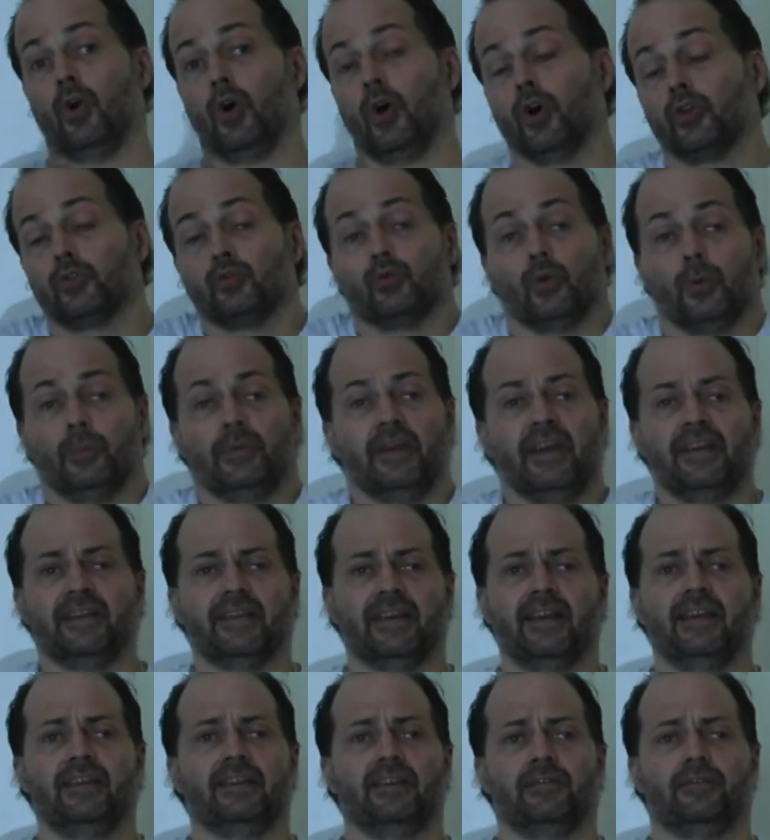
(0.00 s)
or to
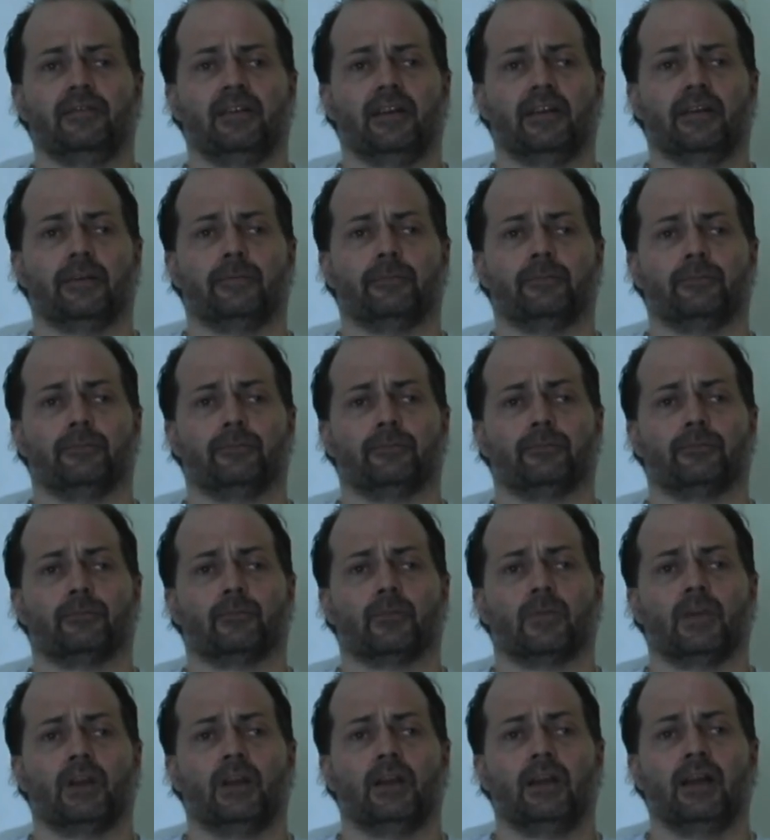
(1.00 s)
update any field.
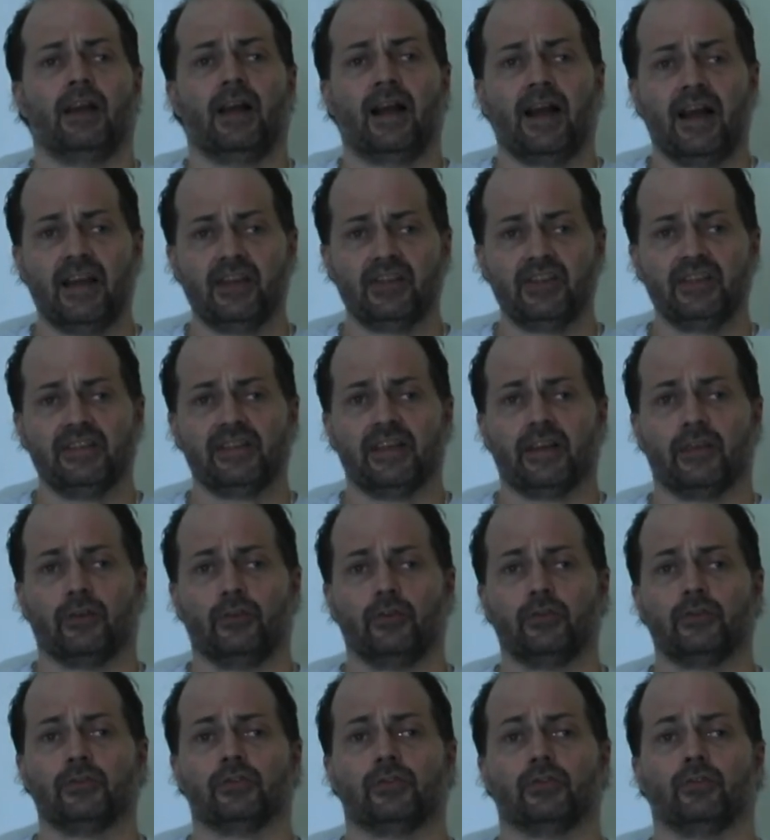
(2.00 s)
Hashes are
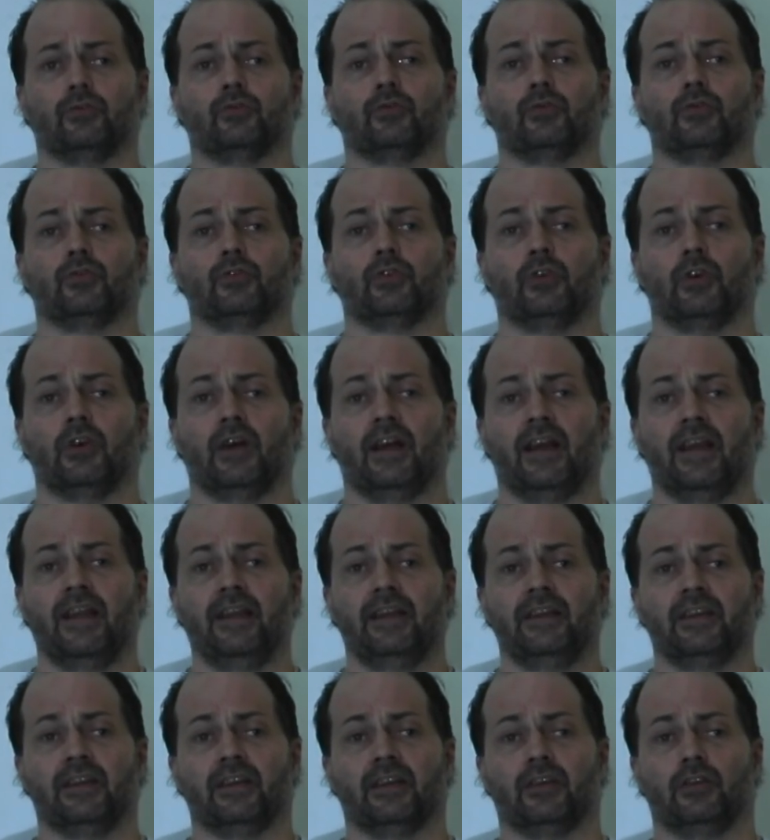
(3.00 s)
used to store
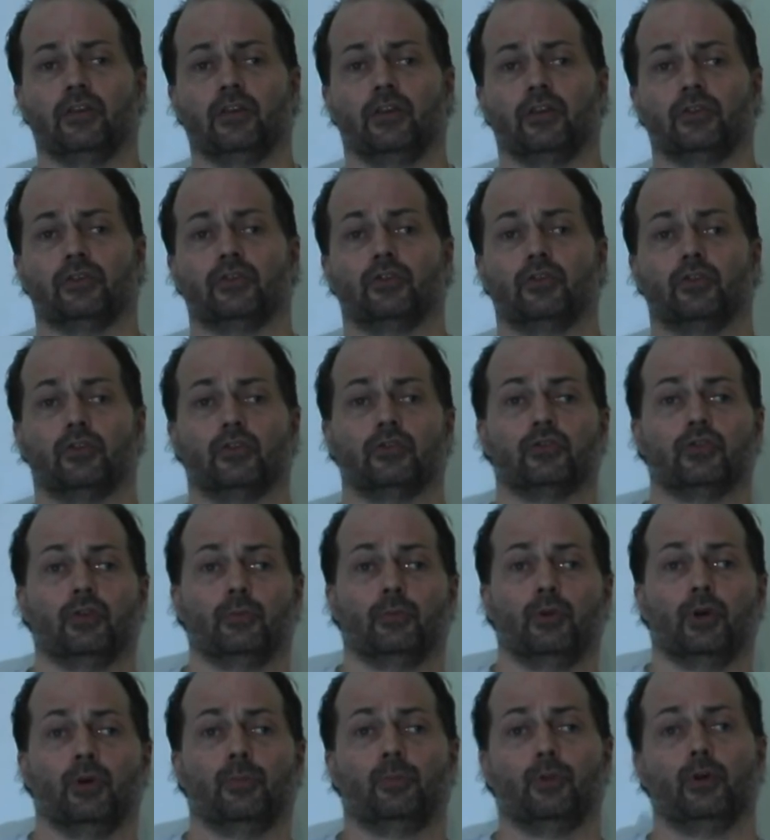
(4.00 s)
any record,
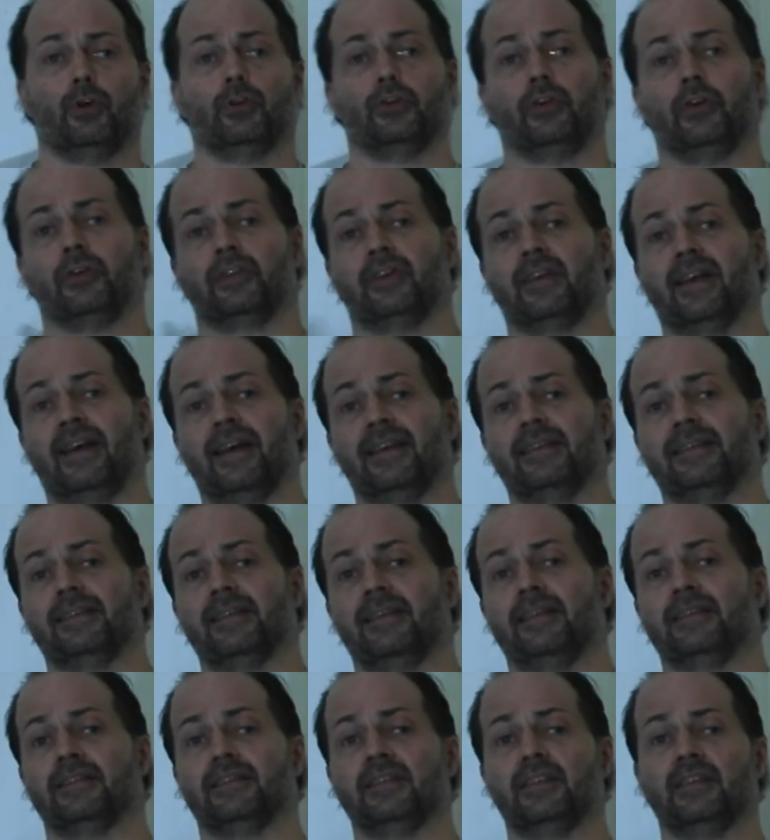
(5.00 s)
customer, product,
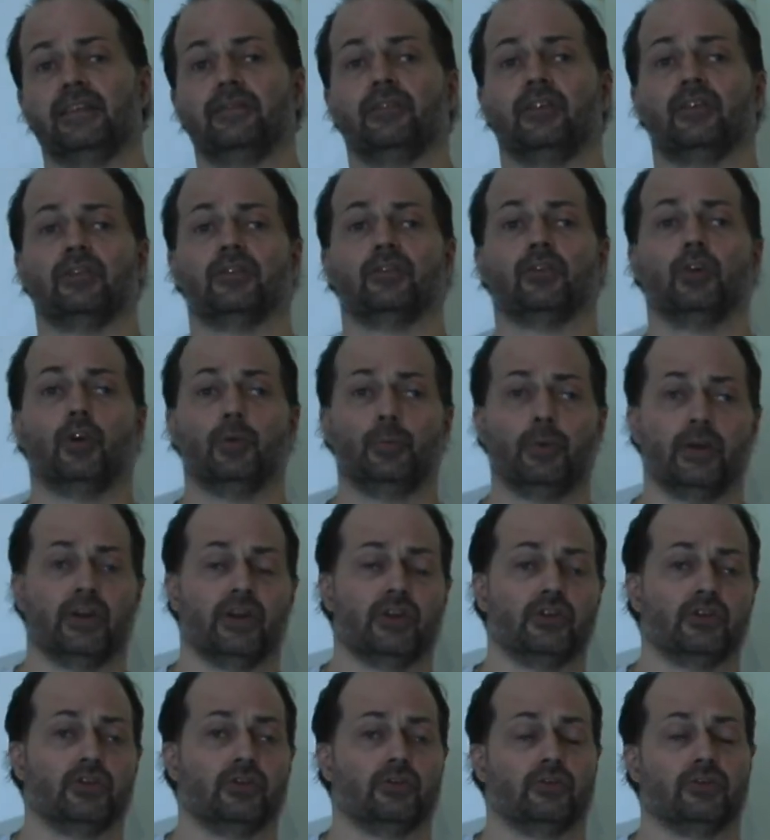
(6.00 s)
assets, events,
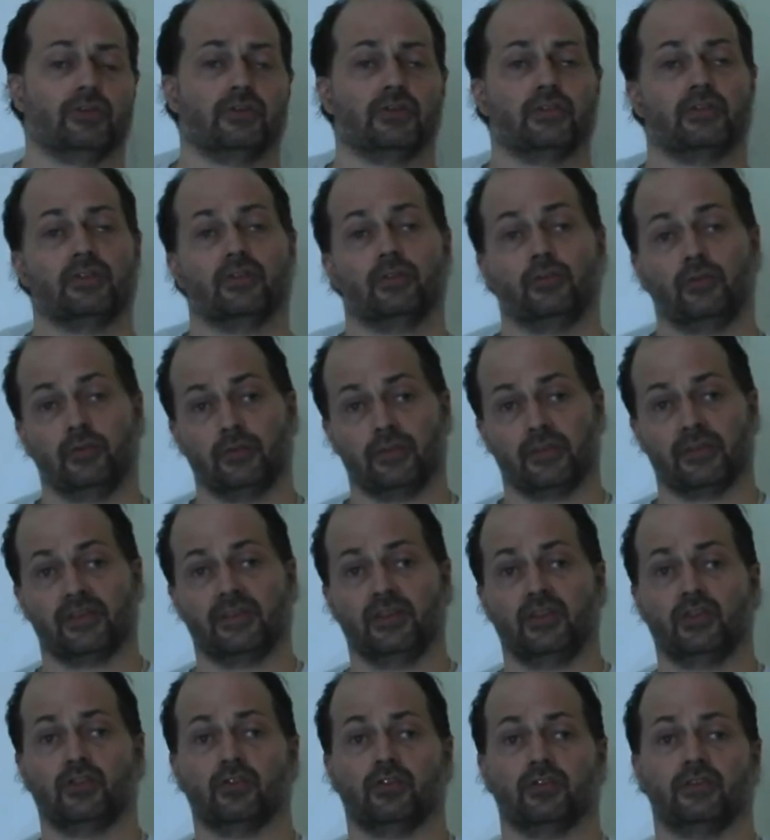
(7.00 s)
operations, user
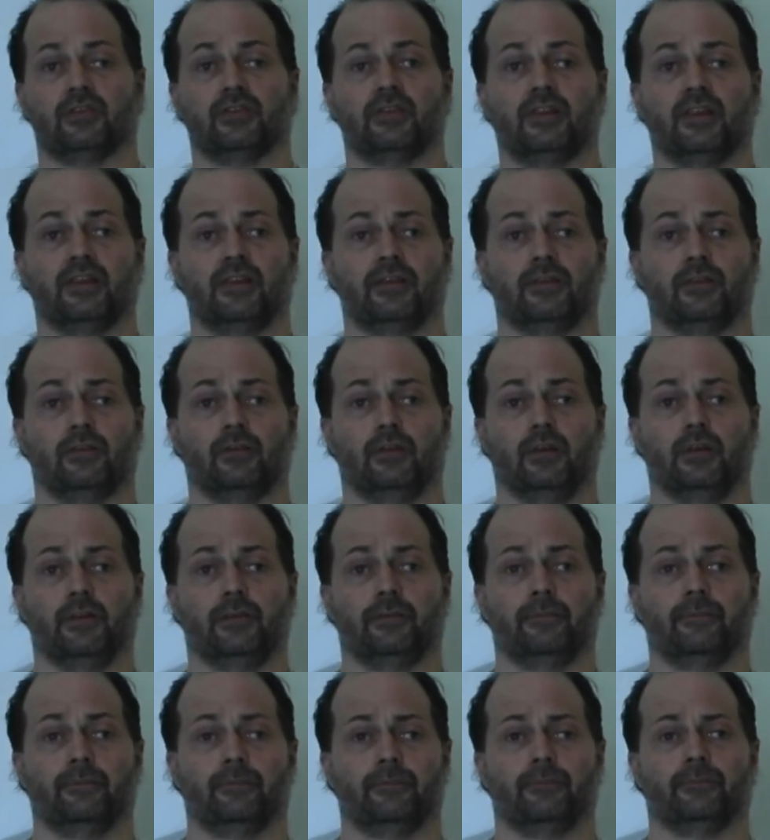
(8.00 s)
sessions, and so on.
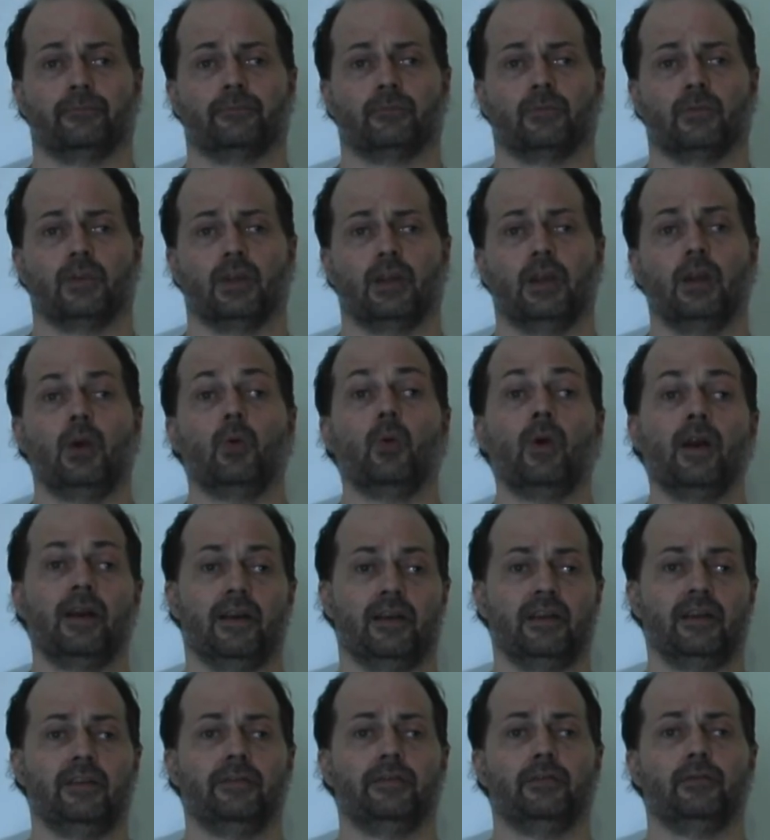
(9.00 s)

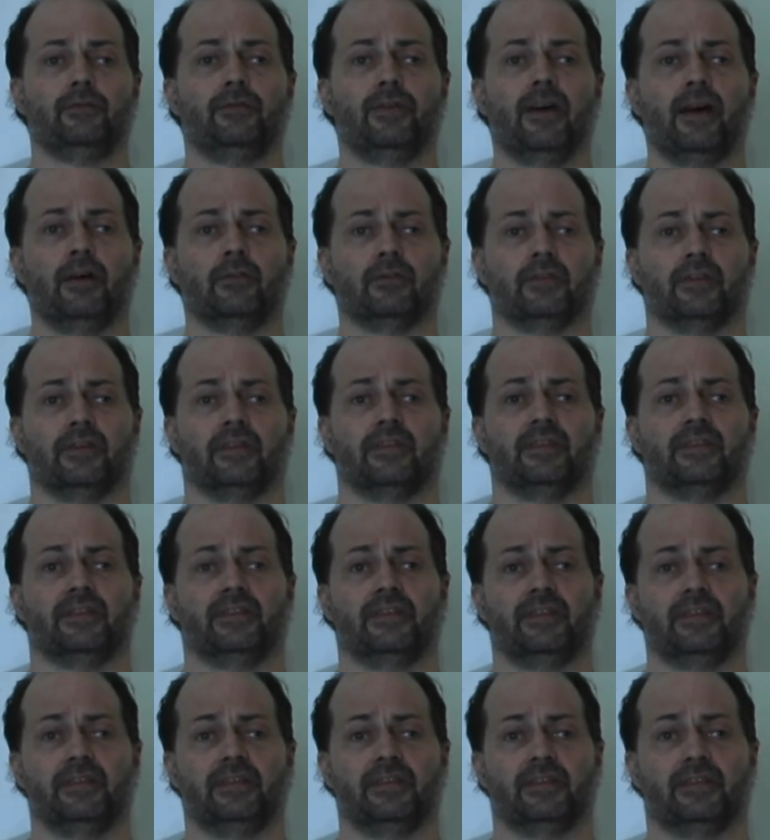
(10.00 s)
Well, if you found
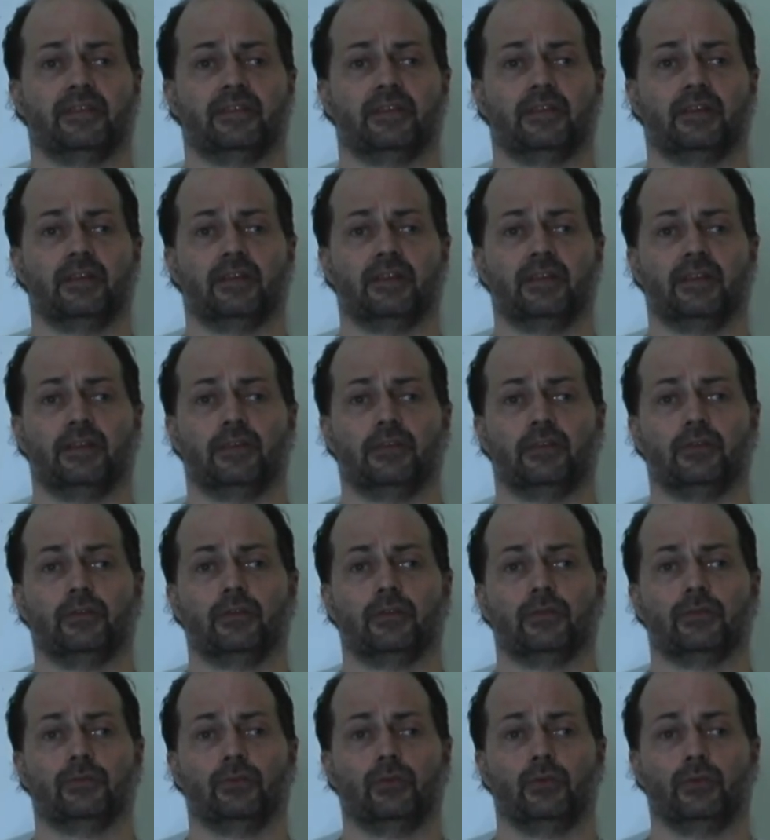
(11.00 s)
this content
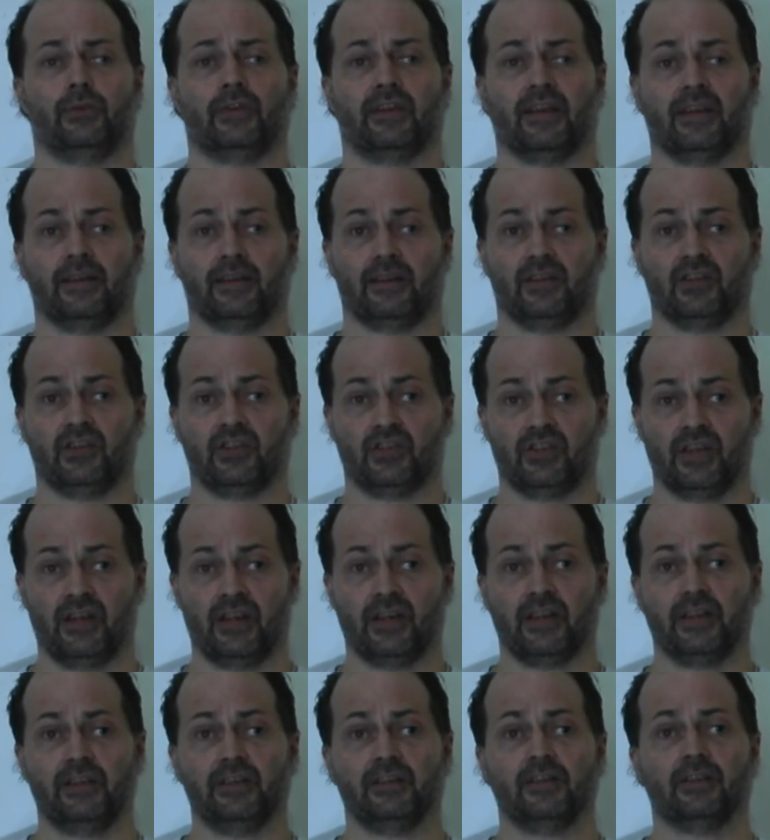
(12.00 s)
useful, you can
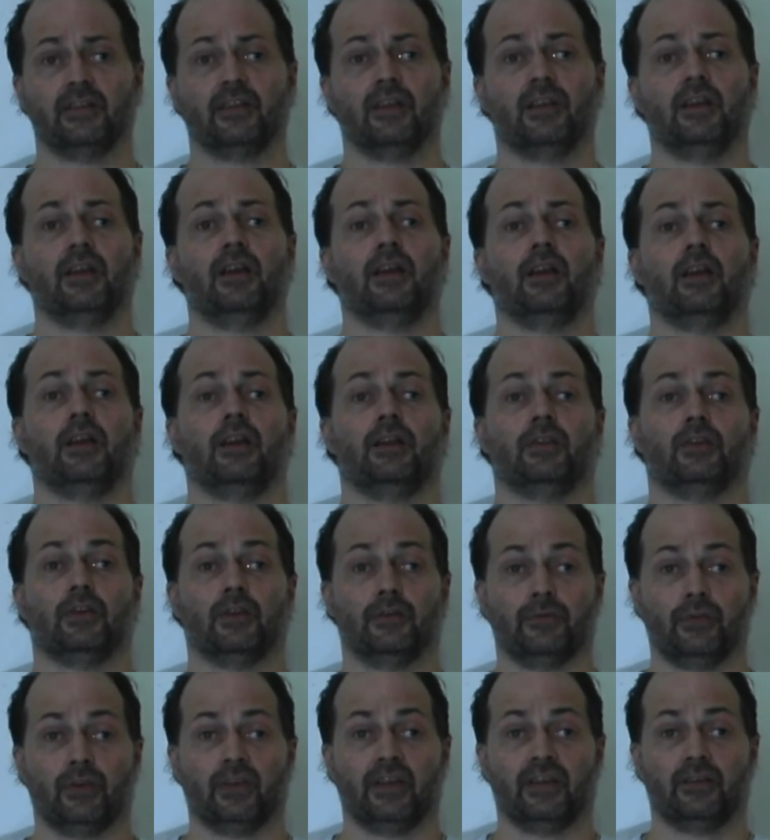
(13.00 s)
share it.
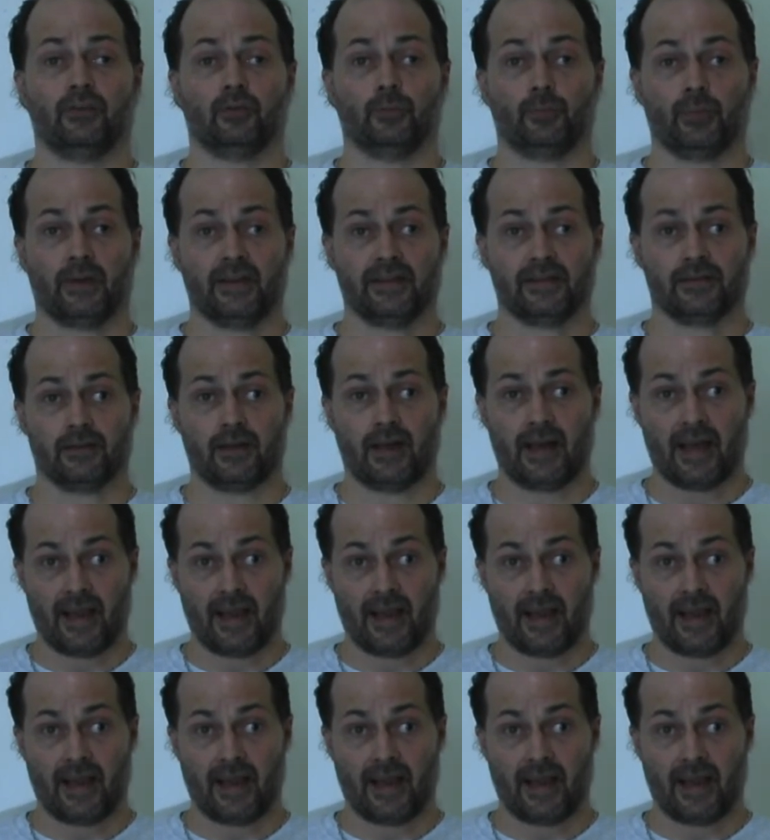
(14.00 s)
Don't forget to press the